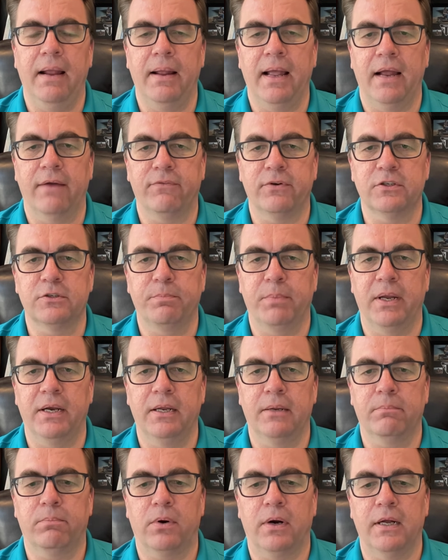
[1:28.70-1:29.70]
Average
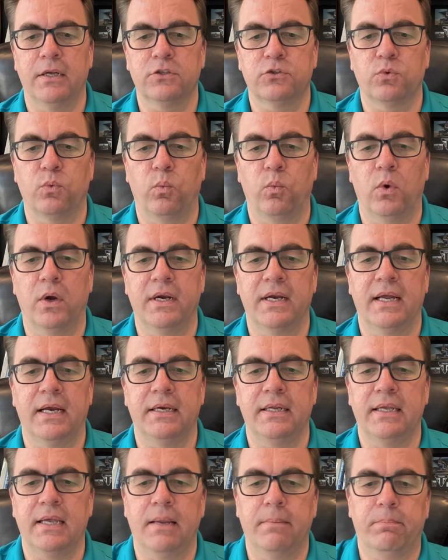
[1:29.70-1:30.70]
pending price
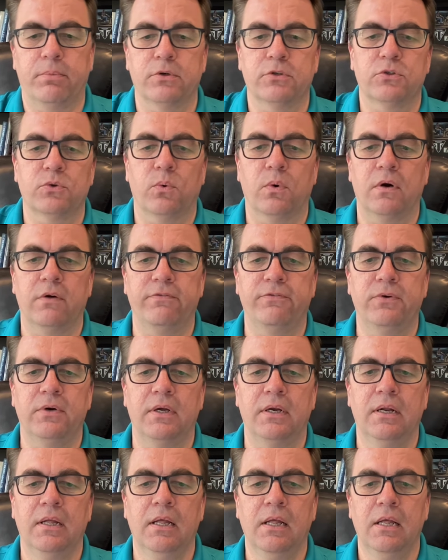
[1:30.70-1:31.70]
198 per square
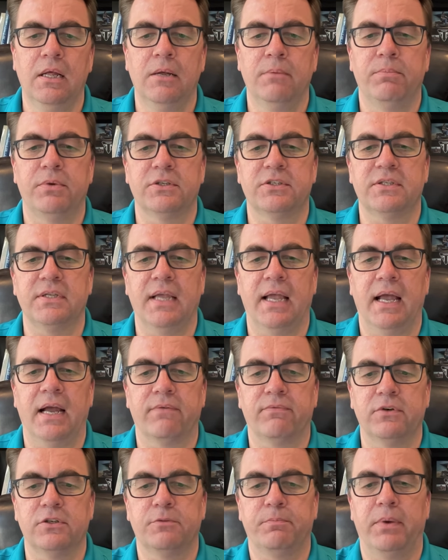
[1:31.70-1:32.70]
foot. Puts the
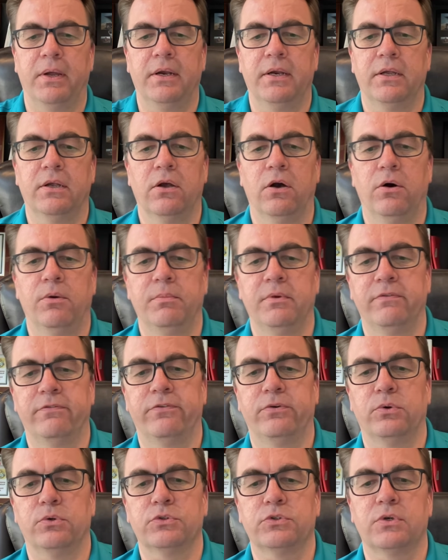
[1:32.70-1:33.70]
average pending home in
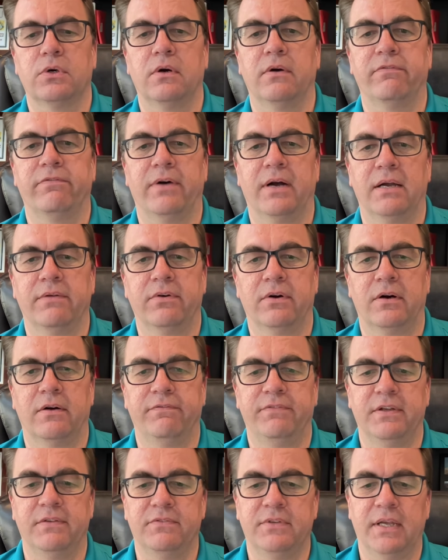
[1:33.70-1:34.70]
Fulshear at
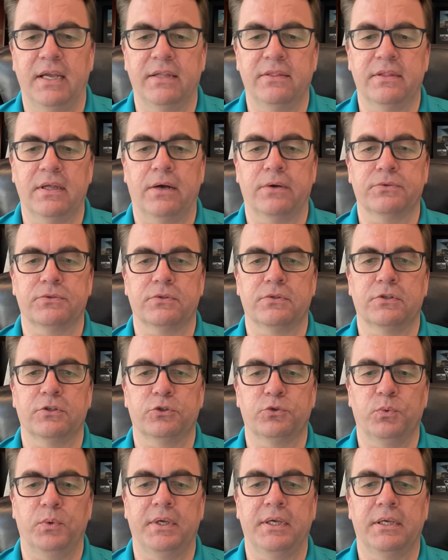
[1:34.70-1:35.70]
558,000
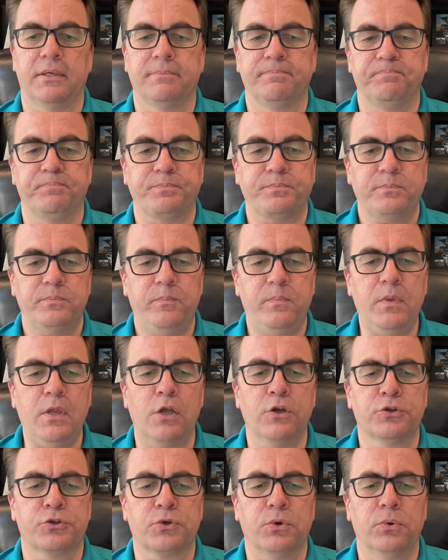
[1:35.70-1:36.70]
this week.
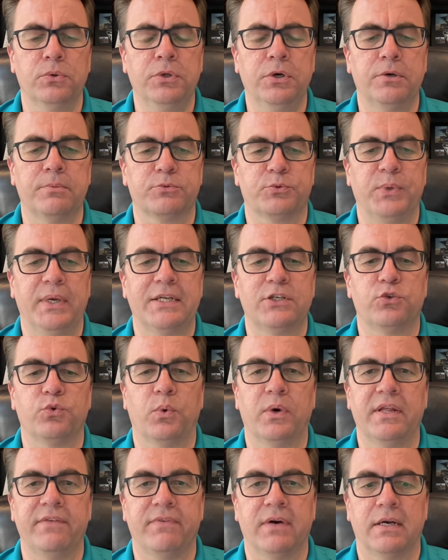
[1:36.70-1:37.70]
Sold homes, we had
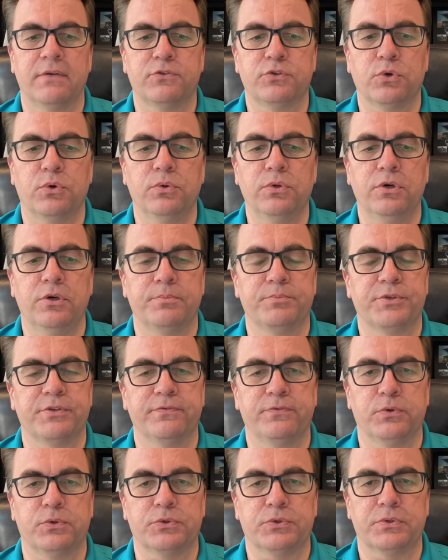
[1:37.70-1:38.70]
25 sold homes in
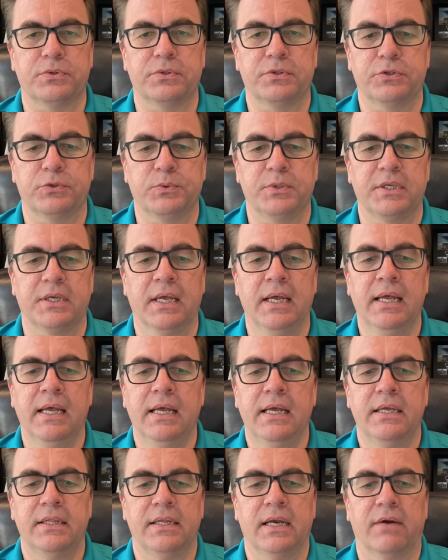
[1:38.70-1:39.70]
Fulshear this week.
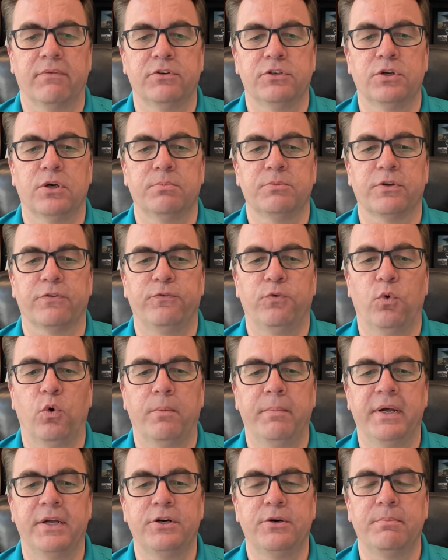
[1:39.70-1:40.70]
The average home's a
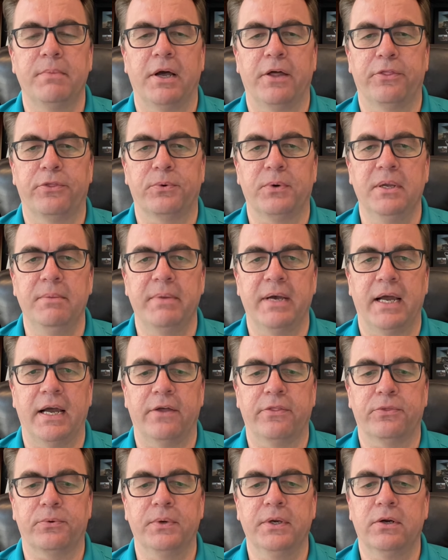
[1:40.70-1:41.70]
4-bedroom,
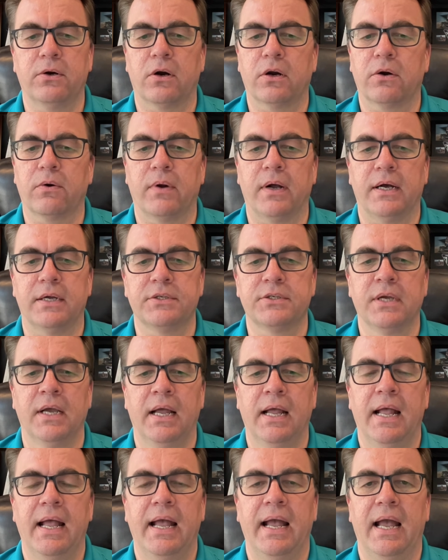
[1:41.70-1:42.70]
3-bath, 3-car garage.
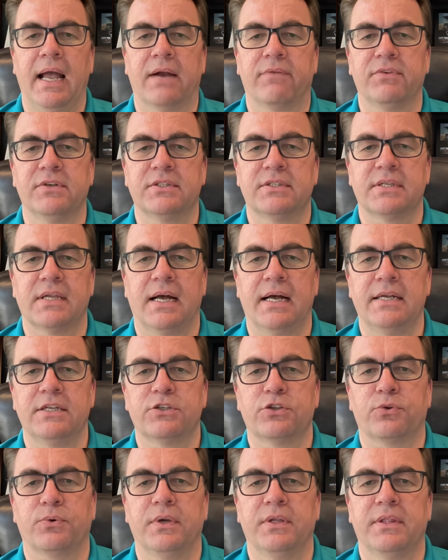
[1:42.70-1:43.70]
Average
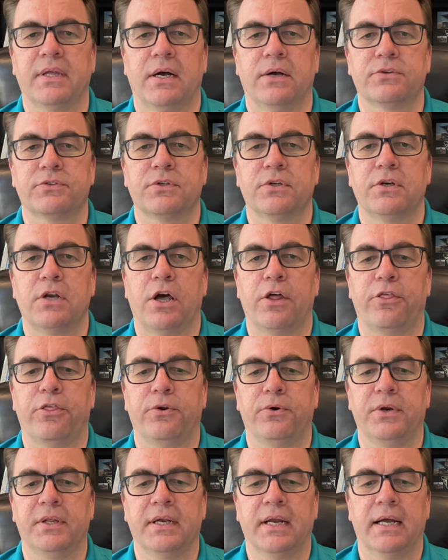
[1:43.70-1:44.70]
size
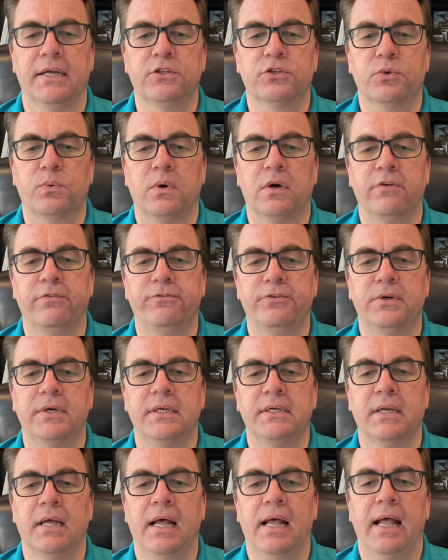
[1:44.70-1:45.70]
3,039 square
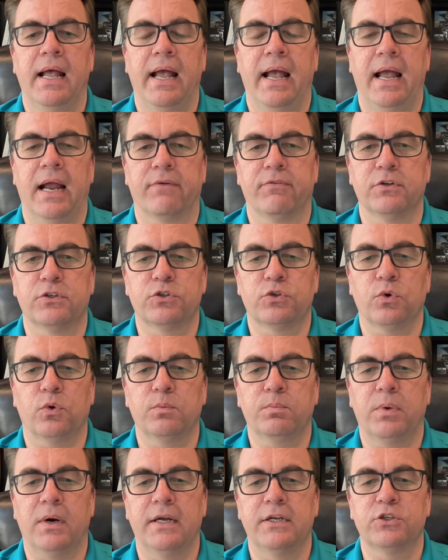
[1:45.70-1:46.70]
foot. Average
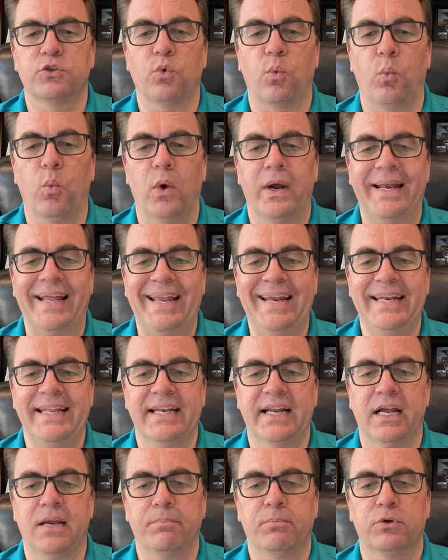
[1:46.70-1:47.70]
sold price
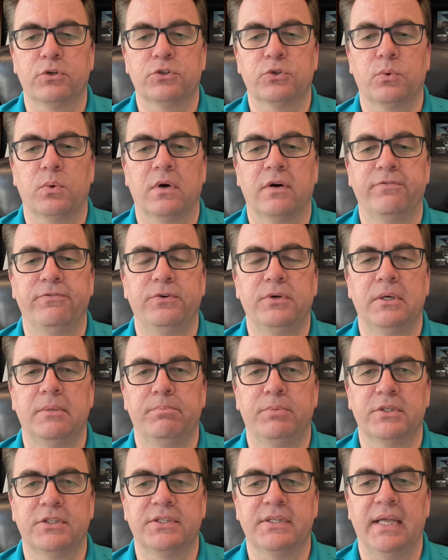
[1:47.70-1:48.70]
189 per square foot.
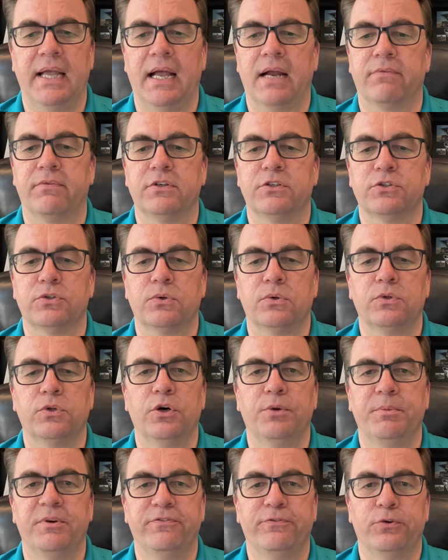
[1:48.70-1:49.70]
Puts the average sold
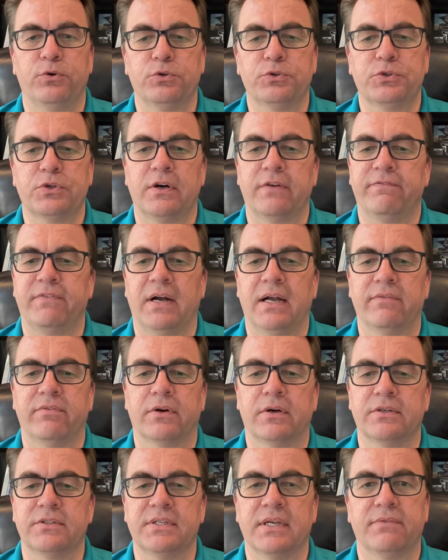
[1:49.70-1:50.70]
home in Fulshear at
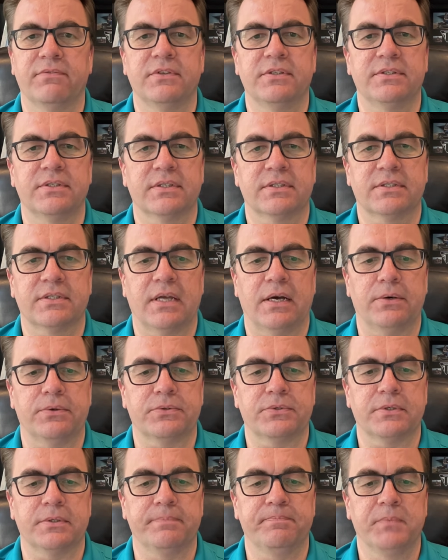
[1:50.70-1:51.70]

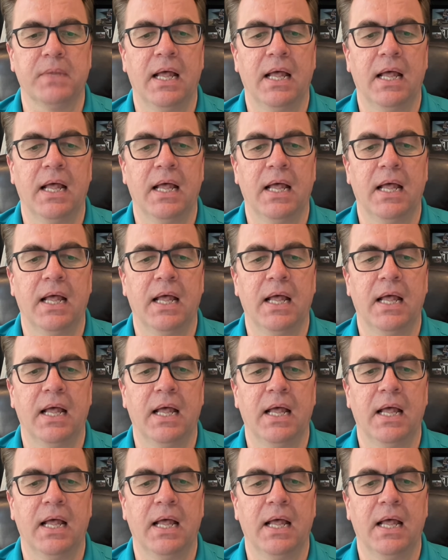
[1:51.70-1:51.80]
576,000.